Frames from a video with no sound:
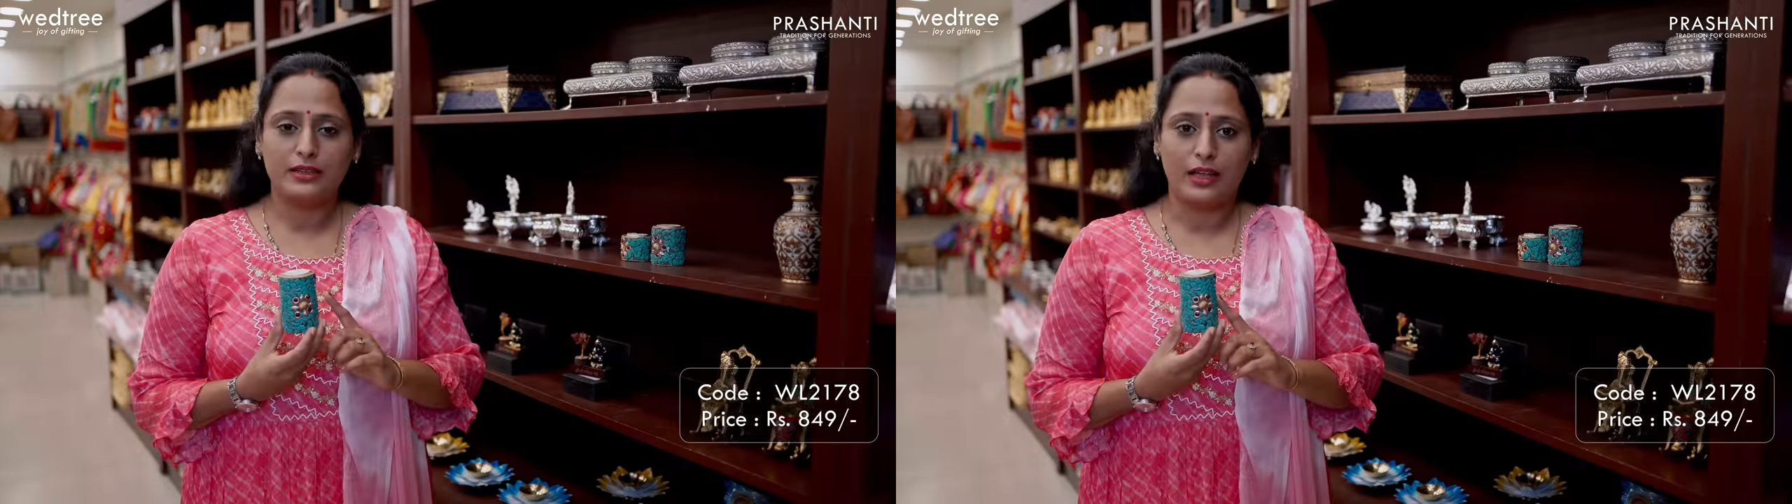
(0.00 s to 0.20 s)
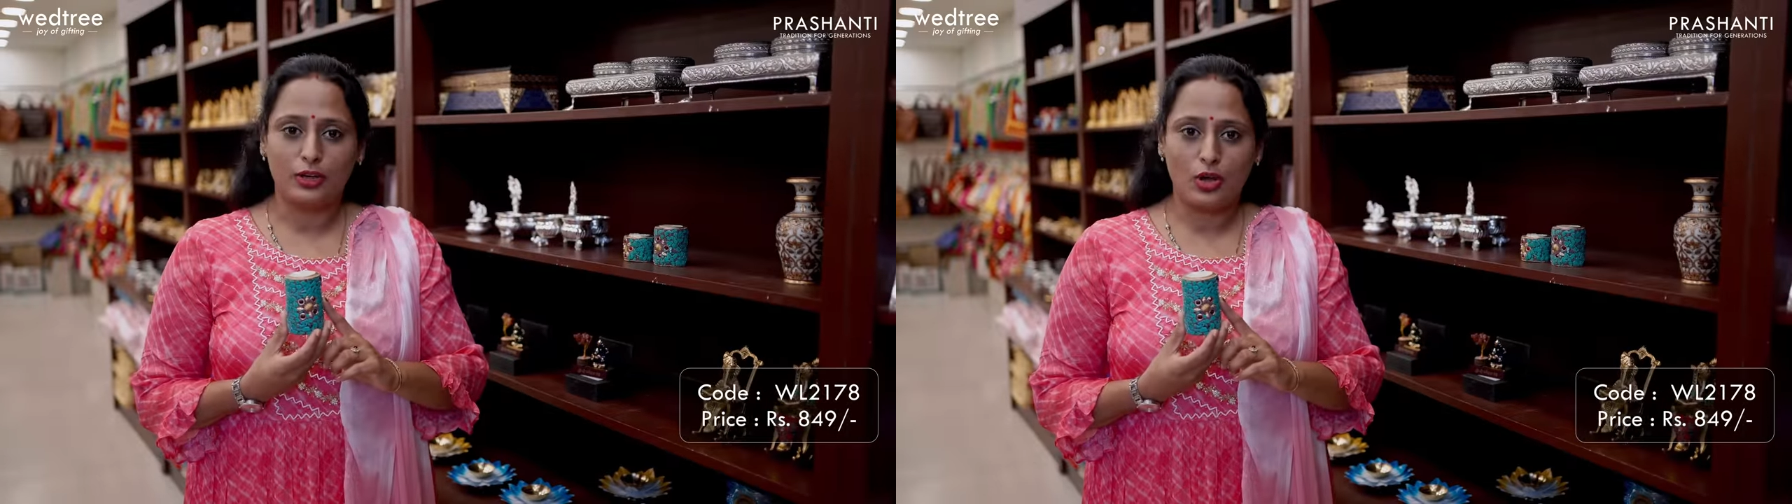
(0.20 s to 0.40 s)
in
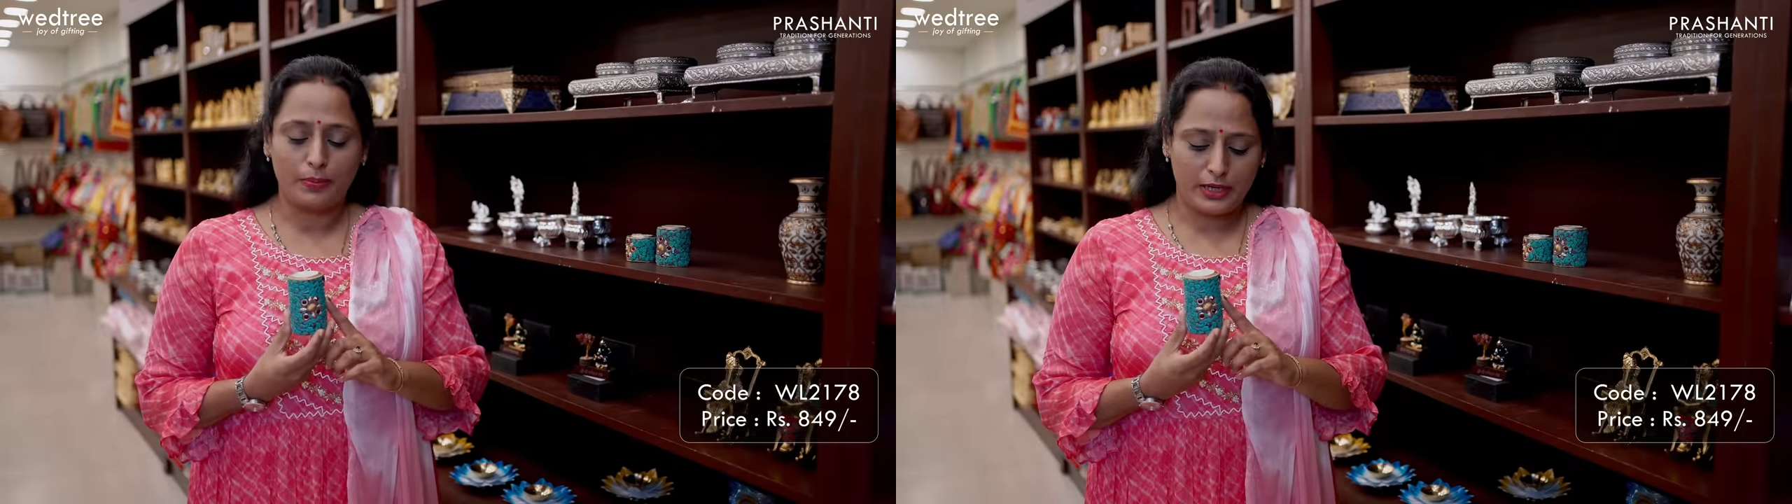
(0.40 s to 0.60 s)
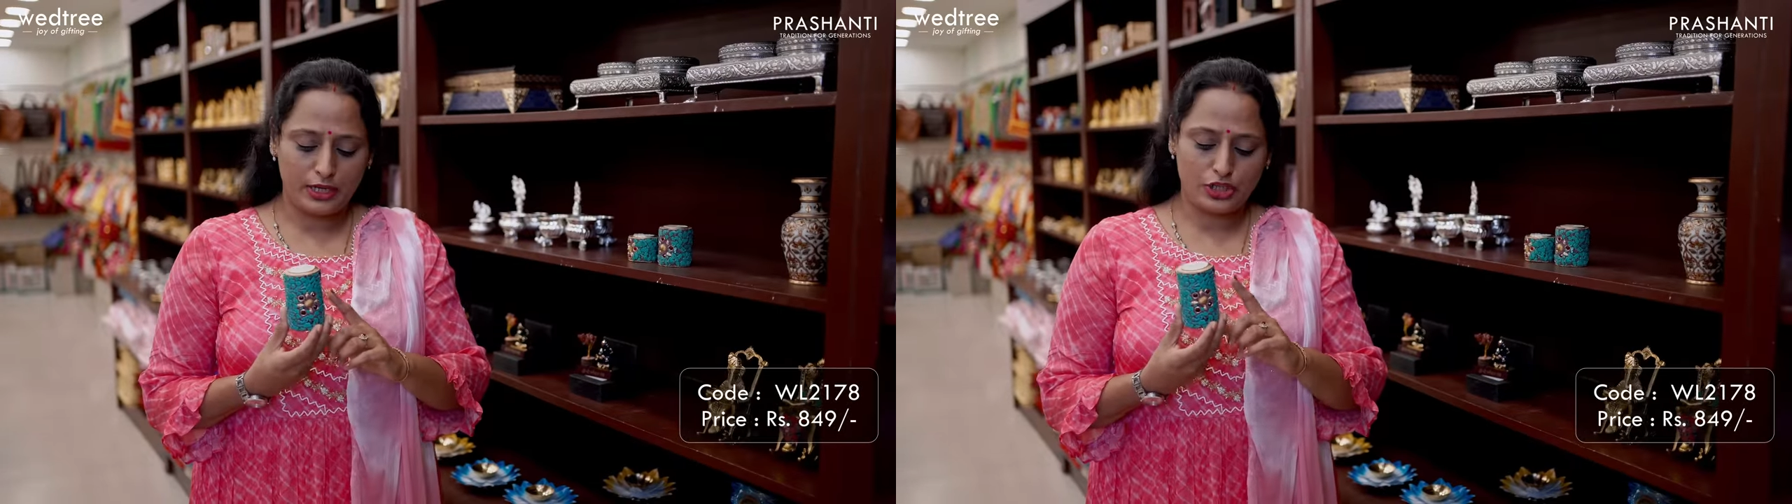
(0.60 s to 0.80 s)
color
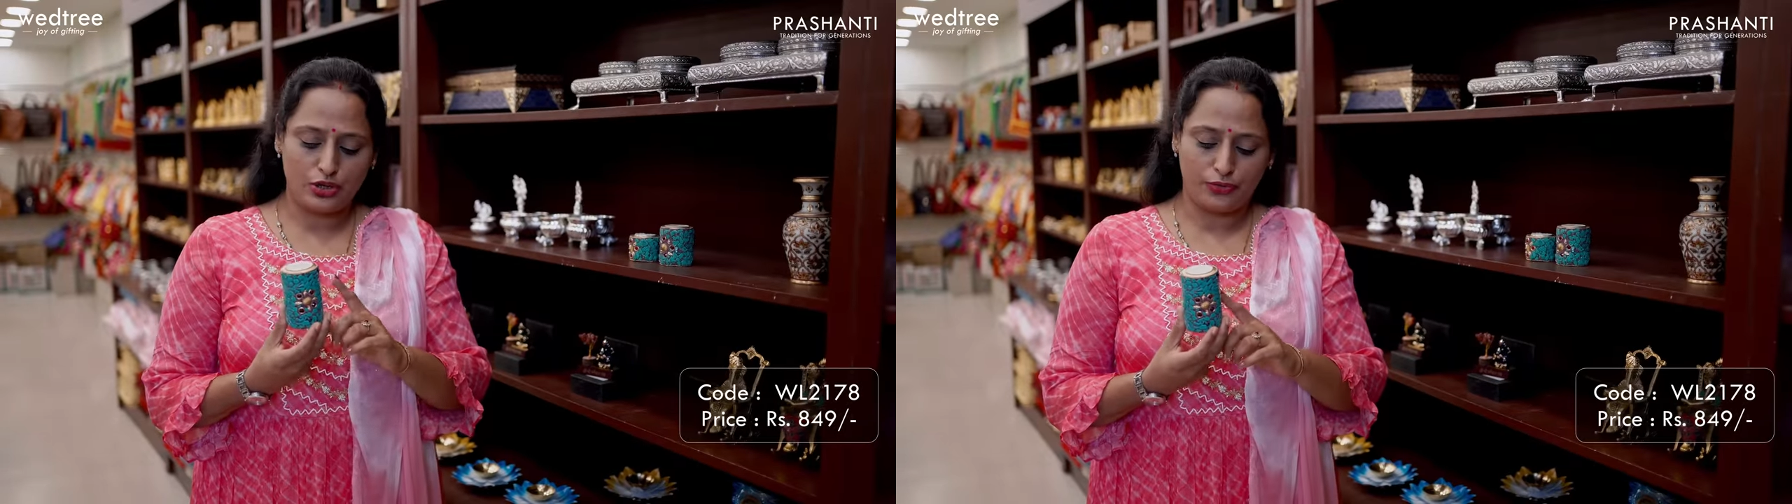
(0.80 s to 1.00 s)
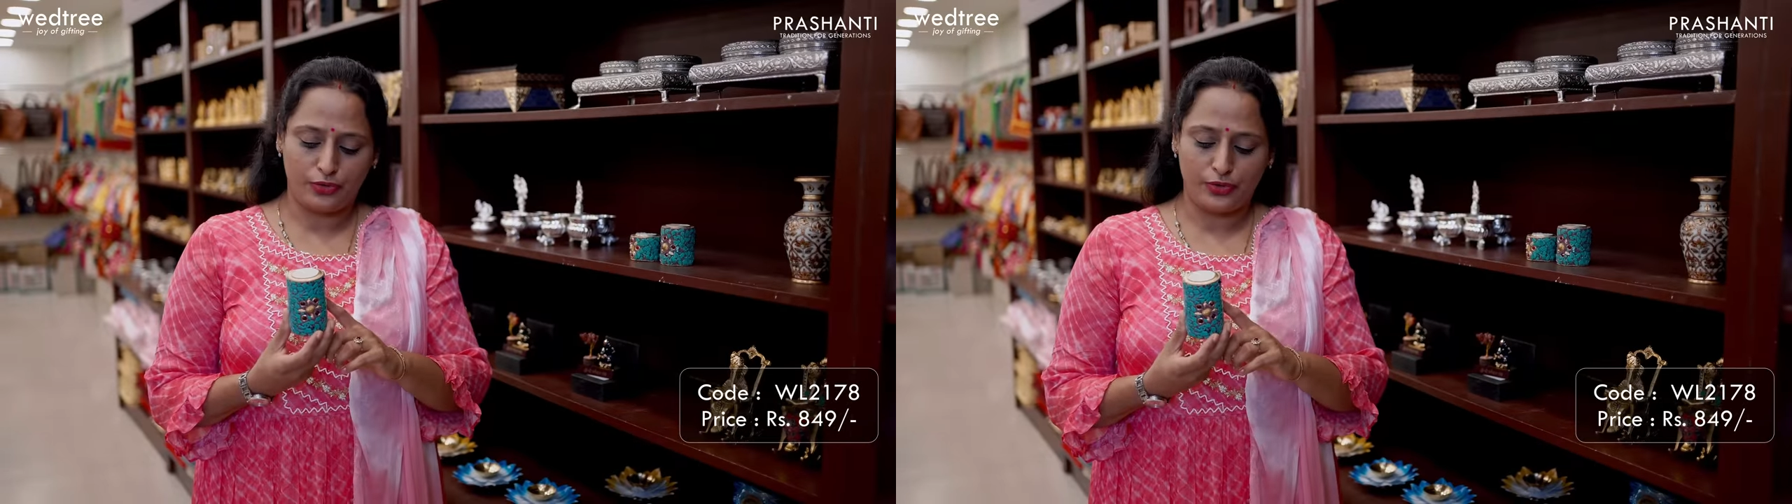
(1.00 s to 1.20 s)

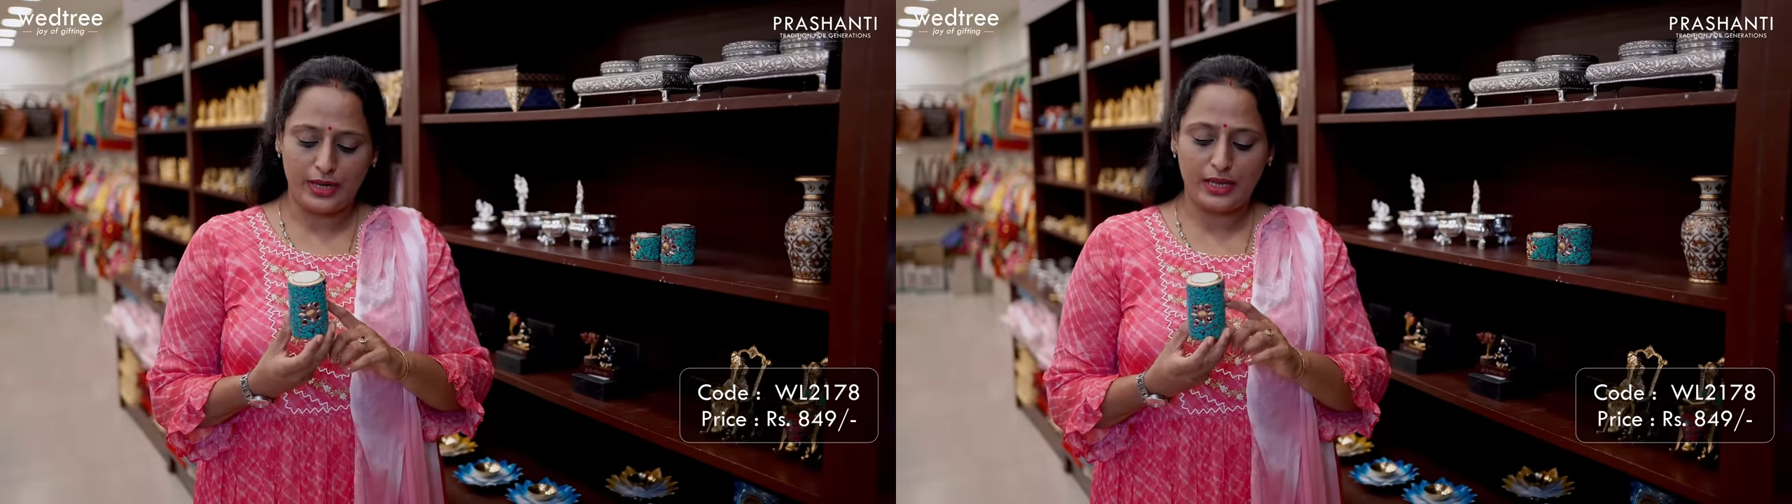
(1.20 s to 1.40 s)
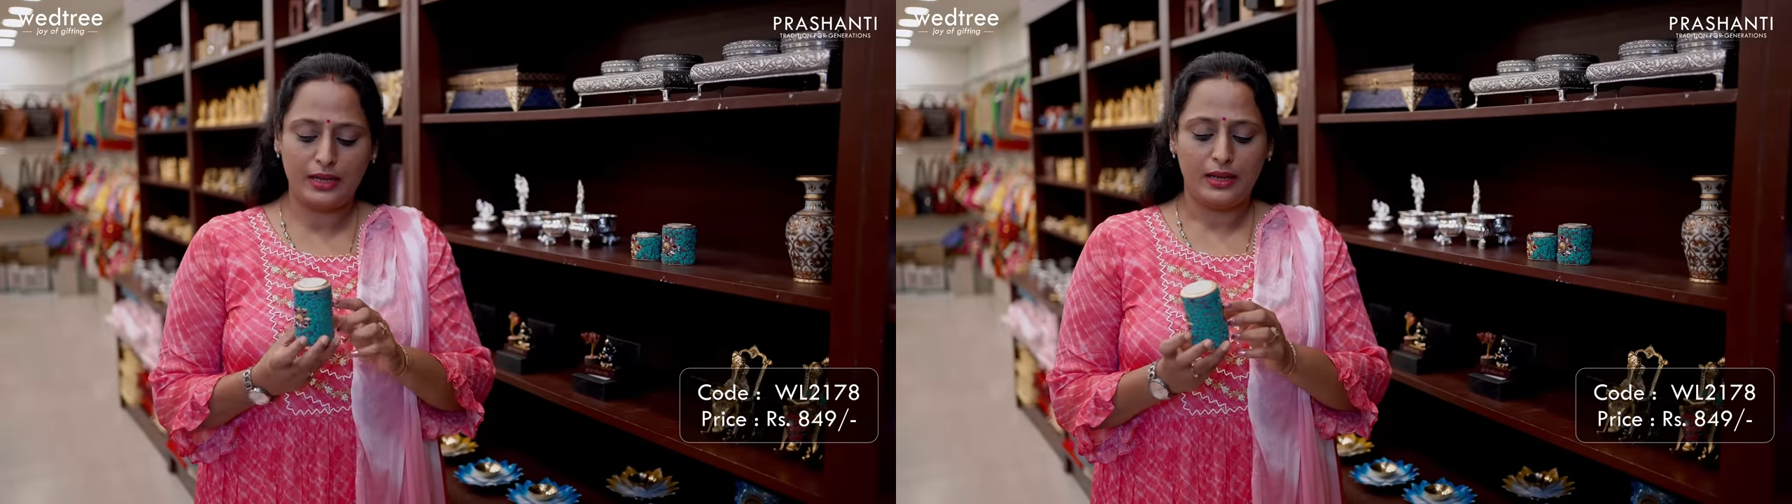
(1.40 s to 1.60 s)
combination of
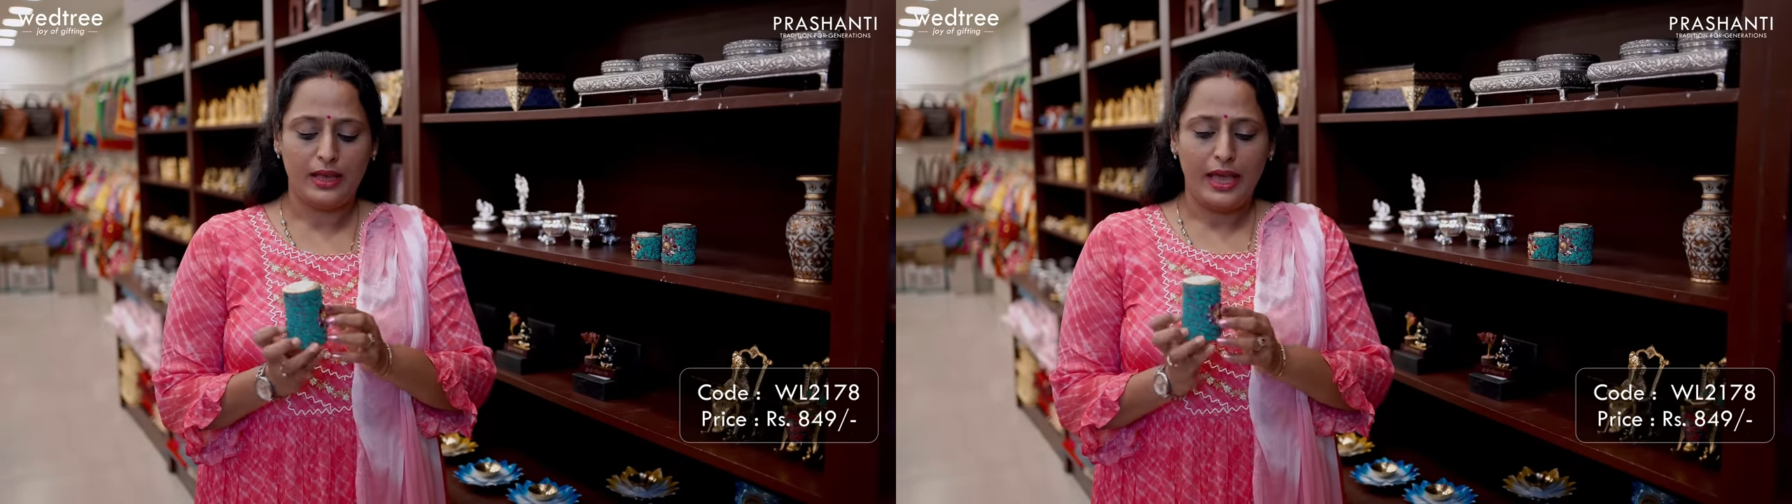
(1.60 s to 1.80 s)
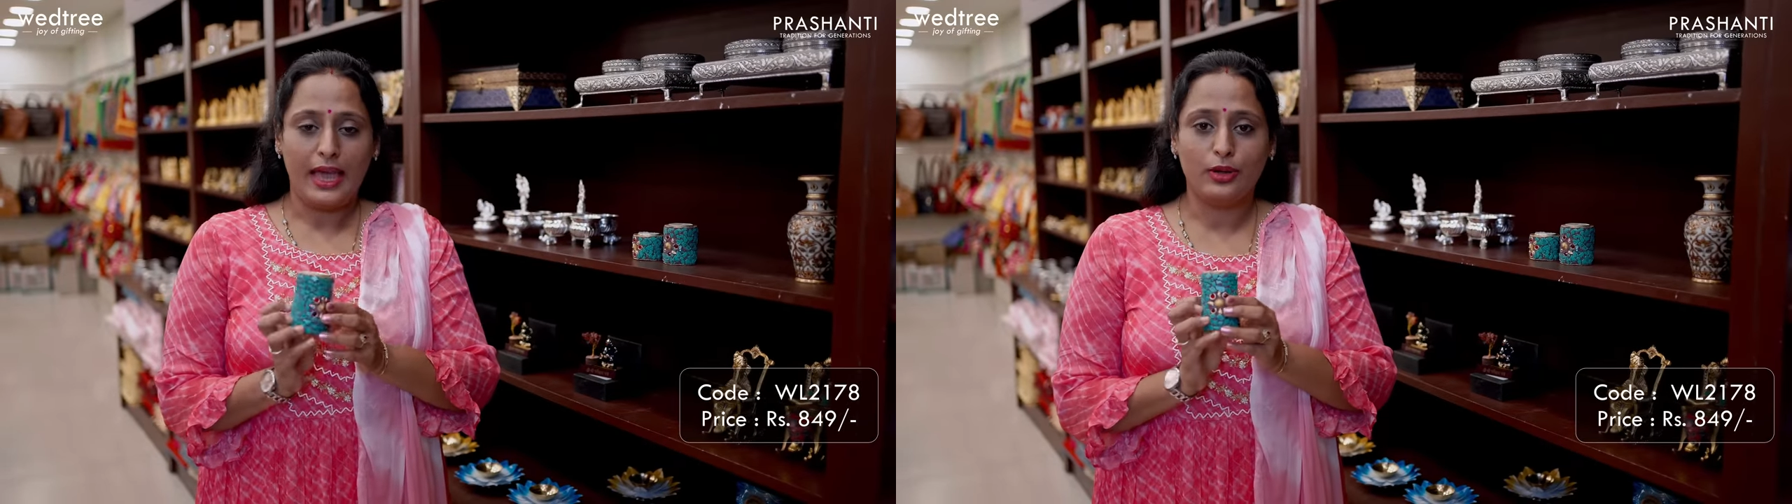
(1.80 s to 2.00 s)
green
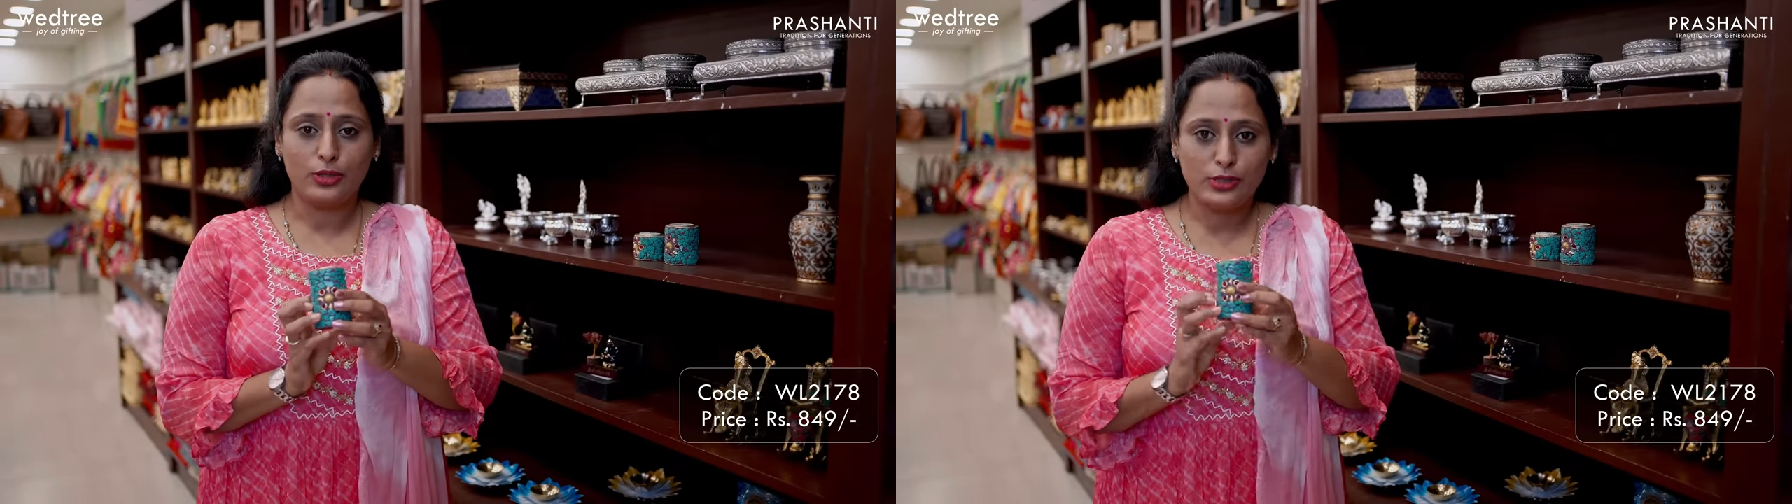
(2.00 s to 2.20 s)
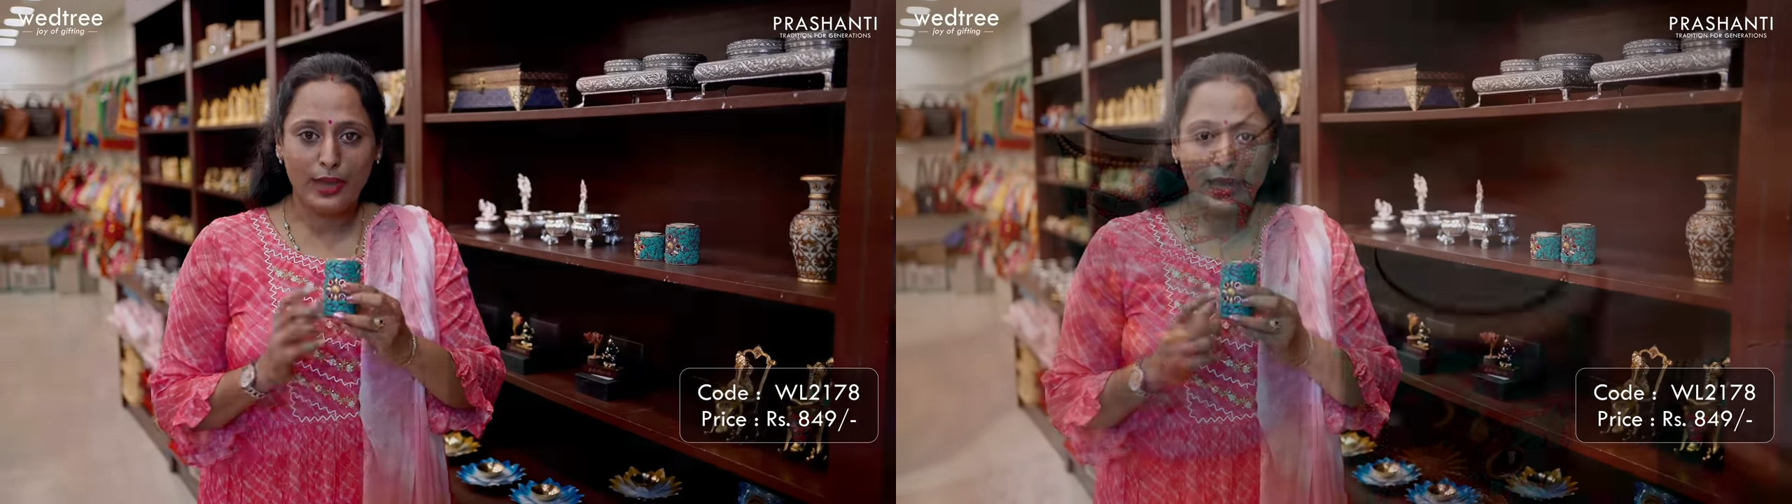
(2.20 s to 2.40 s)
and also